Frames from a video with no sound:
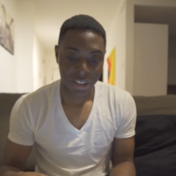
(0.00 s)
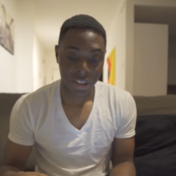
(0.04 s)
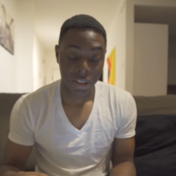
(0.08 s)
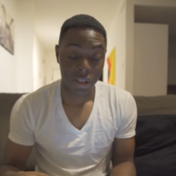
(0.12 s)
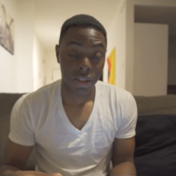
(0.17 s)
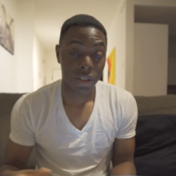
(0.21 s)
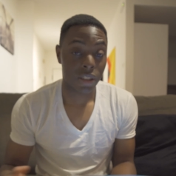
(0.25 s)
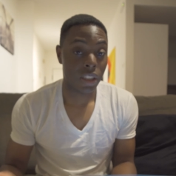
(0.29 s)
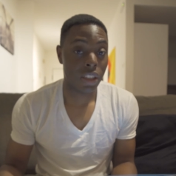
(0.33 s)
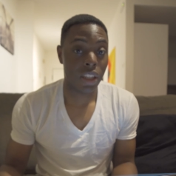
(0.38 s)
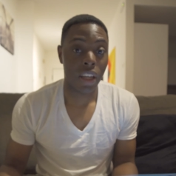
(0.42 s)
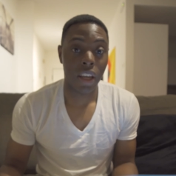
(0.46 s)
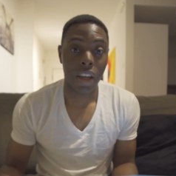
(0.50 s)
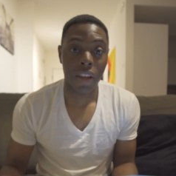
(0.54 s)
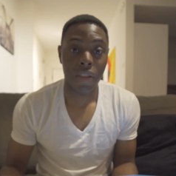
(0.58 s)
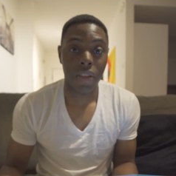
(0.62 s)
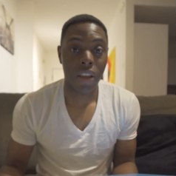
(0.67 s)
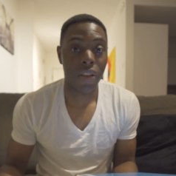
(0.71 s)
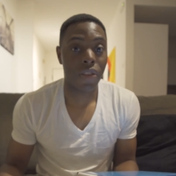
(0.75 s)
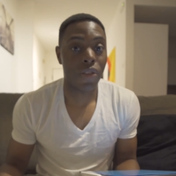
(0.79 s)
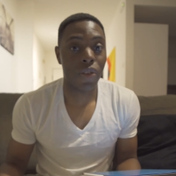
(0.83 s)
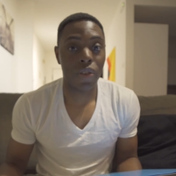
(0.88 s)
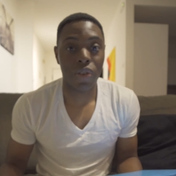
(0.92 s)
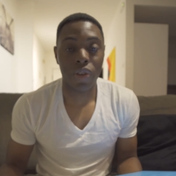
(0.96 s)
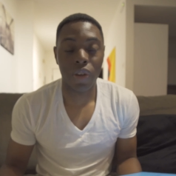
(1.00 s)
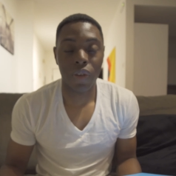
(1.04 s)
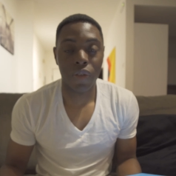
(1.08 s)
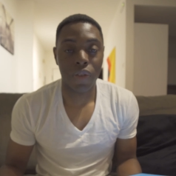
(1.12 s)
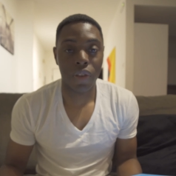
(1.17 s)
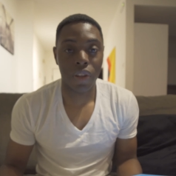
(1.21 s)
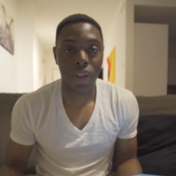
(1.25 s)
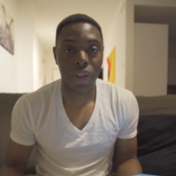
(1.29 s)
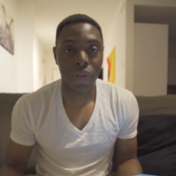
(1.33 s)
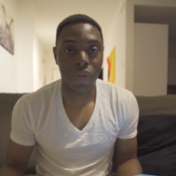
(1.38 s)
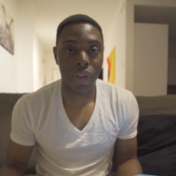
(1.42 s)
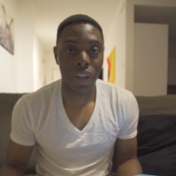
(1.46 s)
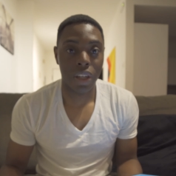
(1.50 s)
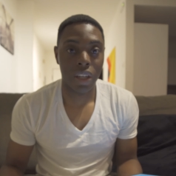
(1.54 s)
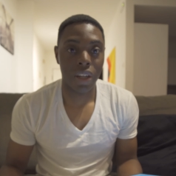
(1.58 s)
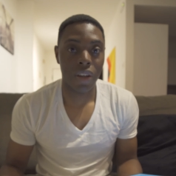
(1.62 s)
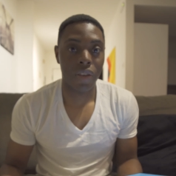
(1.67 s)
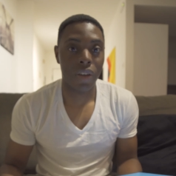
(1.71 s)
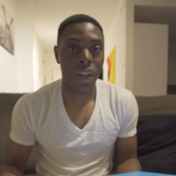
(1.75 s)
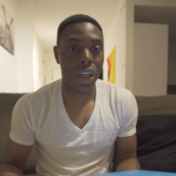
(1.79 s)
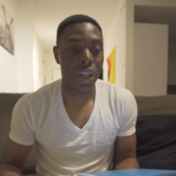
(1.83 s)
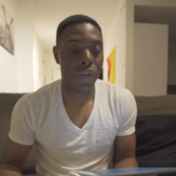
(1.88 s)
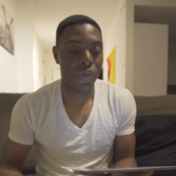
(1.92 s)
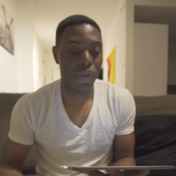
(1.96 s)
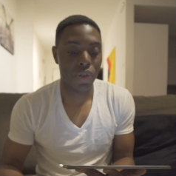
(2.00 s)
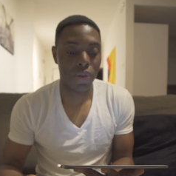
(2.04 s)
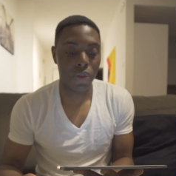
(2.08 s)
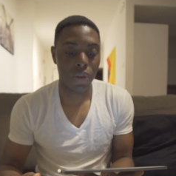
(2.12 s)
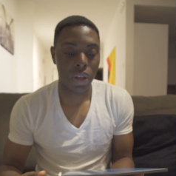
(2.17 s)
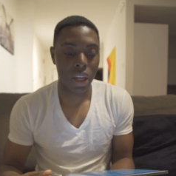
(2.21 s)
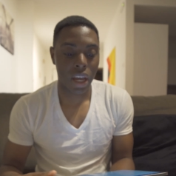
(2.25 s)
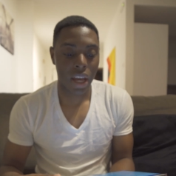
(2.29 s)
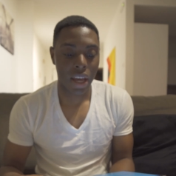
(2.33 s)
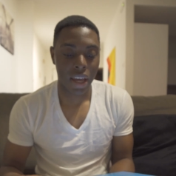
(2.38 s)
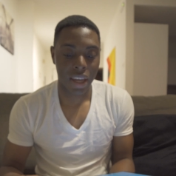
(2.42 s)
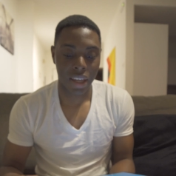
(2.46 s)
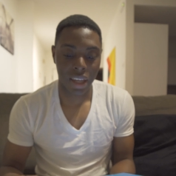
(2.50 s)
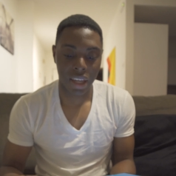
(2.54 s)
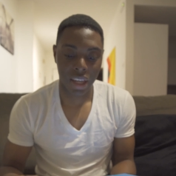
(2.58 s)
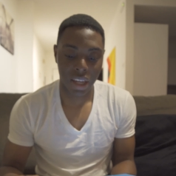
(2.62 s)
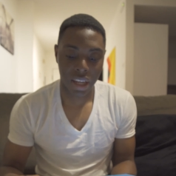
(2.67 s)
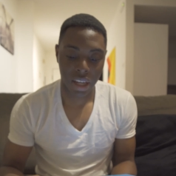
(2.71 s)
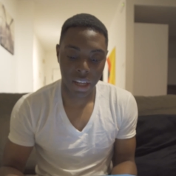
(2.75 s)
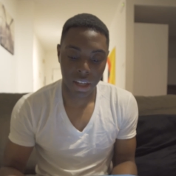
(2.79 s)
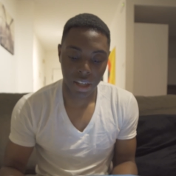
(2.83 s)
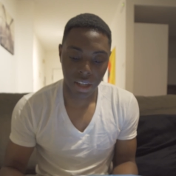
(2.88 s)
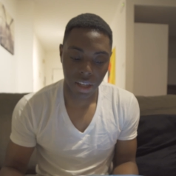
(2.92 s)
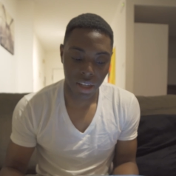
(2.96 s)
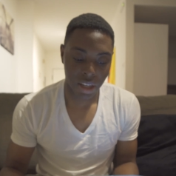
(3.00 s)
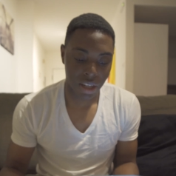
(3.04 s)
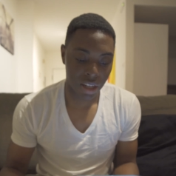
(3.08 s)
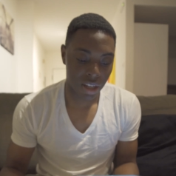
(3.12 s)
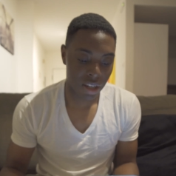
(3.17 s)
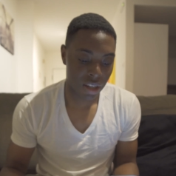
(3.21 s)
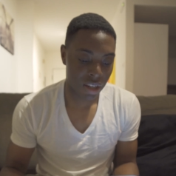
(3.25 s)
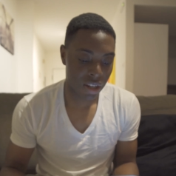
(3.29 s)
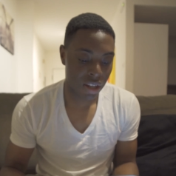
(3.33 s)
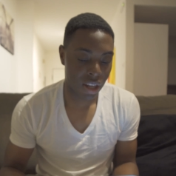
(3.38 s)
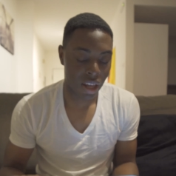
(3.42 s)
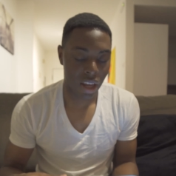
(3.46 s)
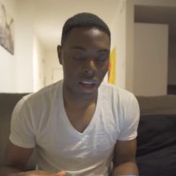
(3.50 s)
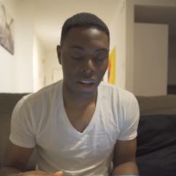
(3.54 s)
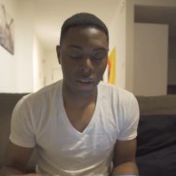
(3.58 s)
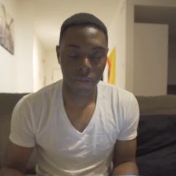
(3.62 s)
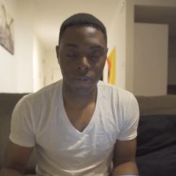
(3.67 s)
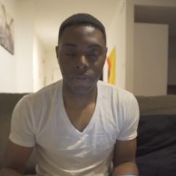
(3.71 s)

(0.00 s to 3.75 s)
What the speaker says: So yeah, that's gonna do it for this video. If you got any